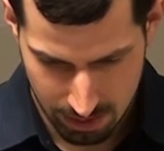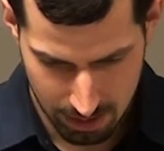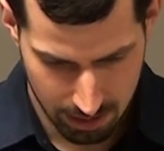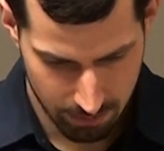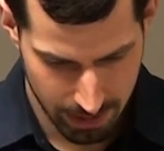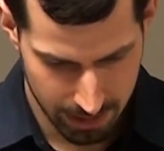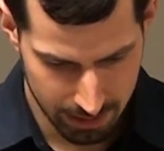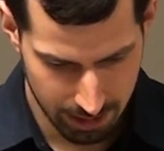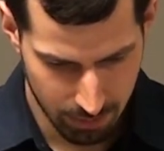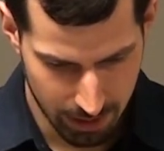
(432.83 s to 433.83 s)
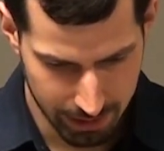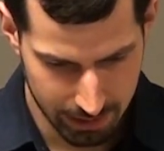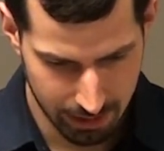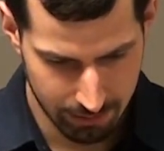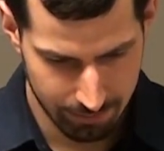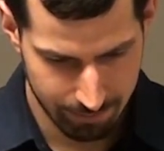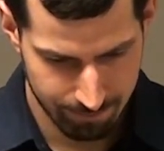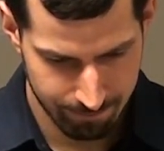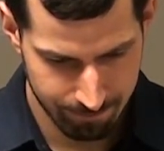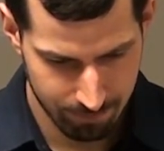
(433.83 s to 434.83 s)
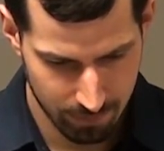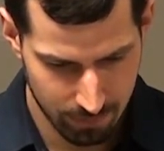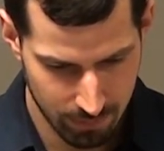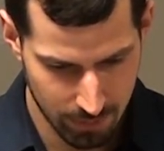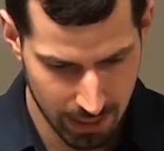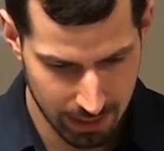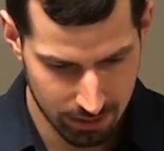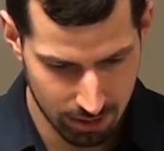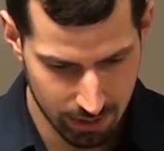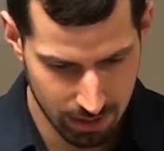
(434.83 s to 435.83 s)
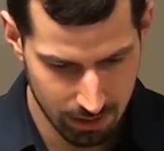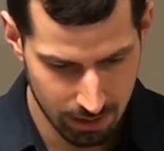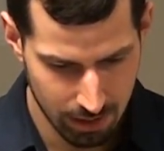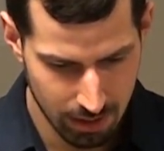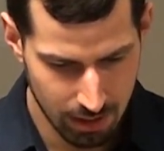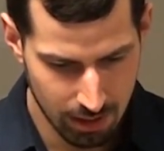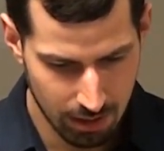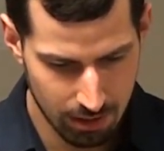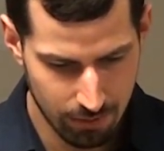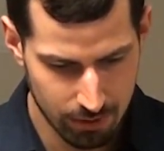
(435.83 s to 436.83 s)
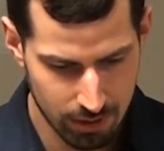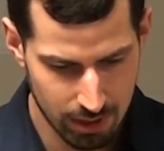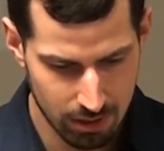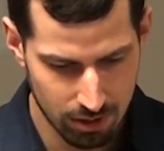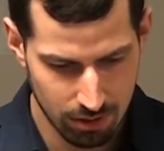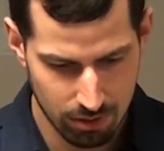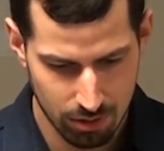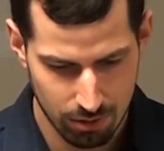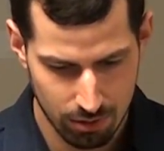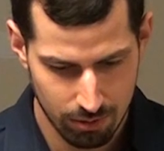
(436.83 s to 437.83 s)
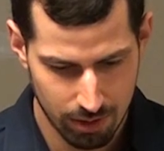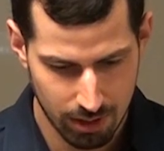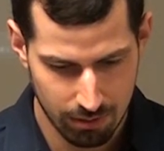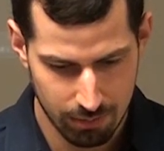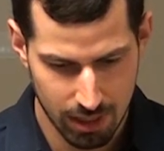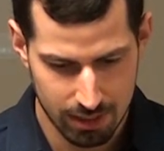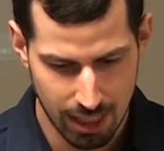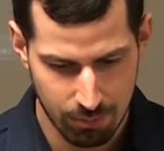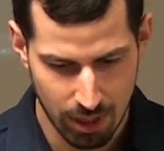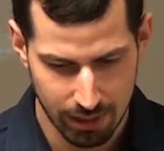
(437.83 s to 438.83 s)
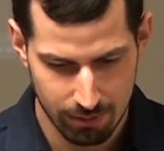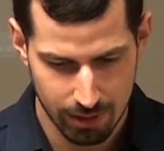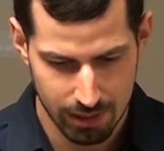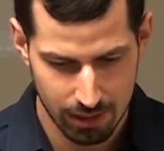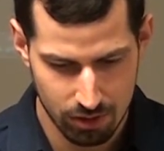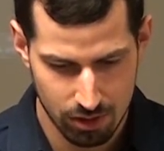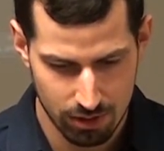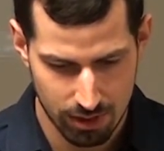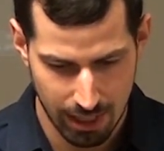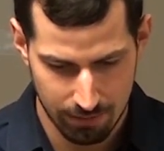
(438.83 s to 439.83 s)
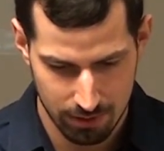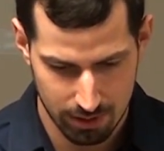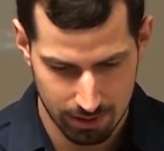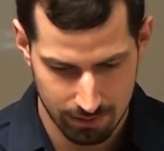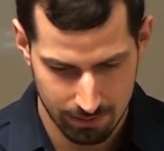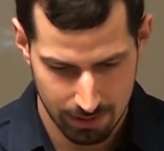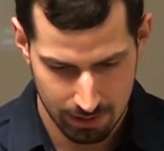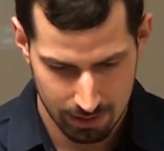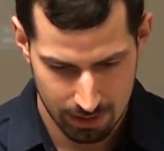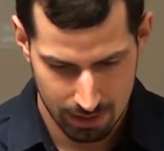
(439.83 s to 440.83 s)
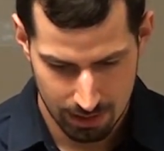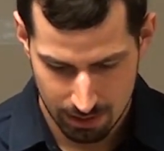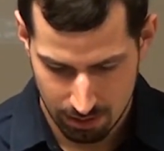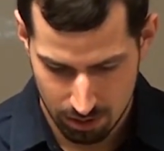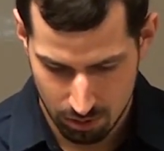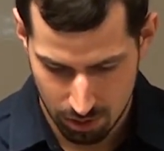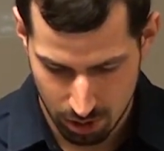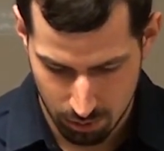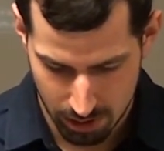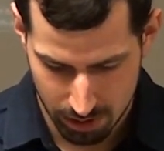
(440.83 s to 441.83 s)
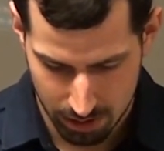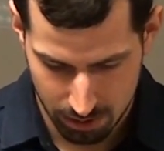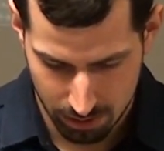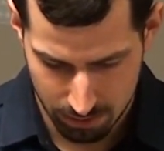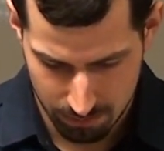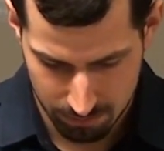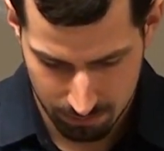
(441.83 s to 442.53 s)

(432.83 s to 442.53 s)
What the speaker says: And we got TypeRocket now. Okay, it's over here. The first thing you do to get TypeRocket running is you just have to do a quick include.